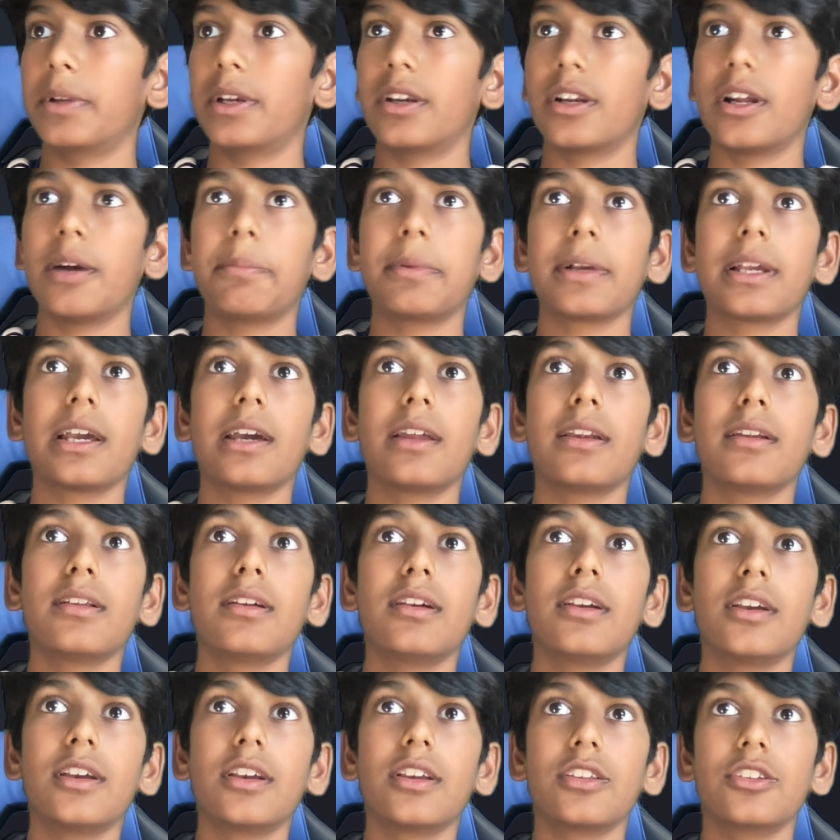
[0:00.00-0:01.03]
it up
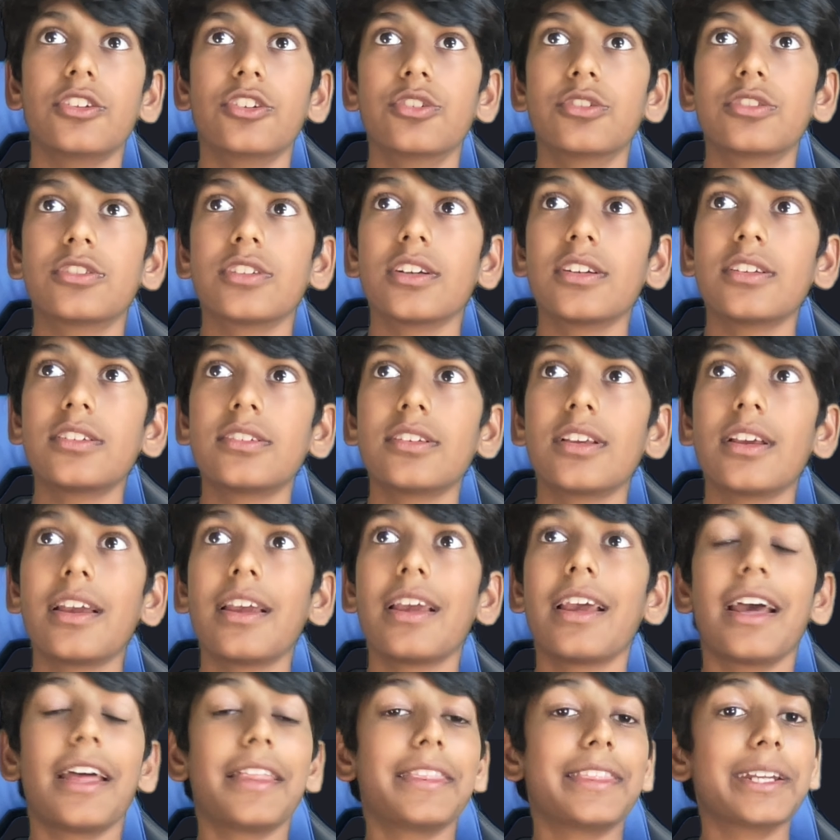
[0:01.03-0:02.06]
again users.
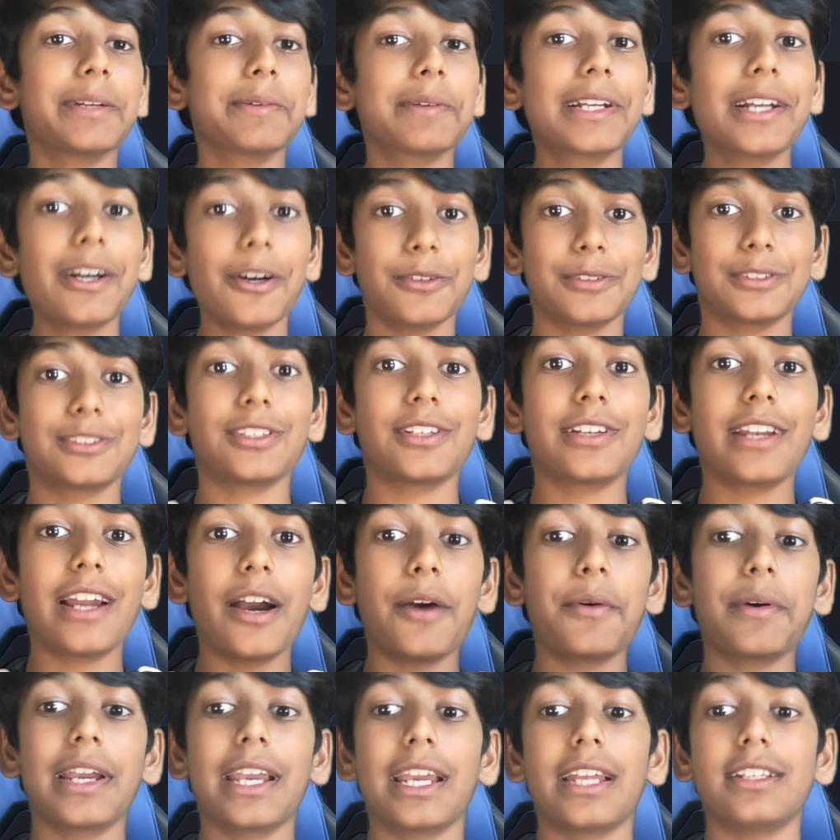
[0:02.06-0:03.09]
And there we go. So
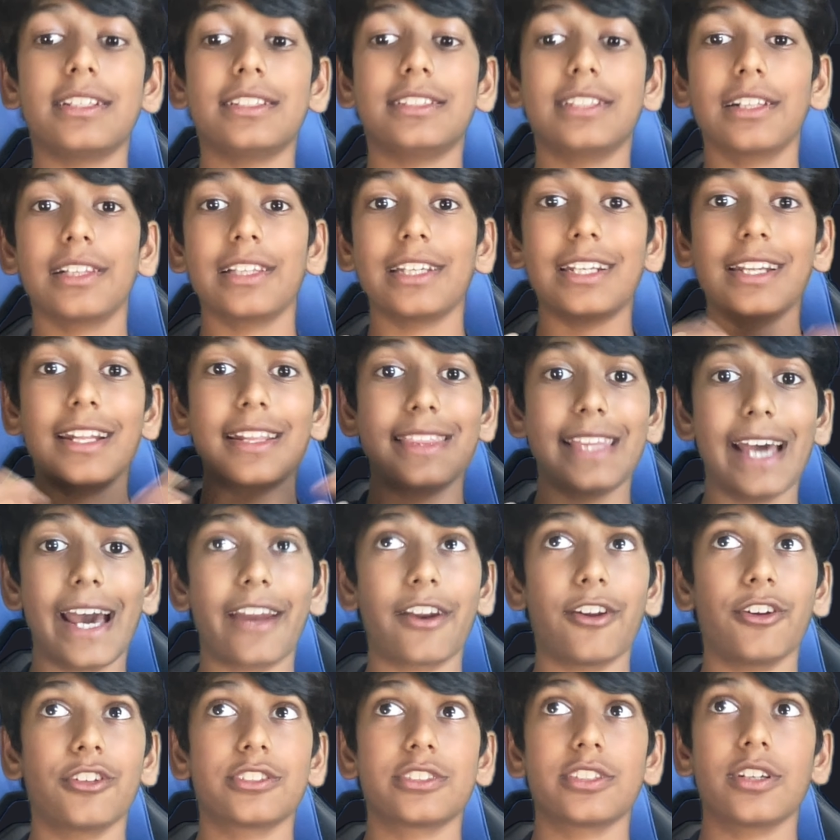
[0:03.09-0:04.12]
now it deleted that
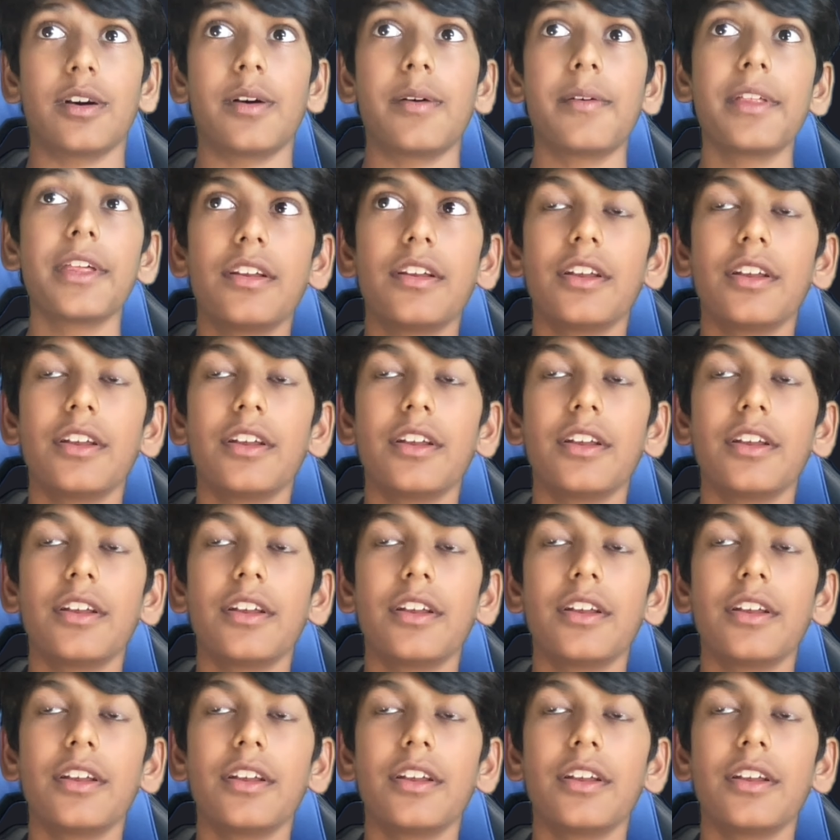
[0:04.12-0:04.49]
also.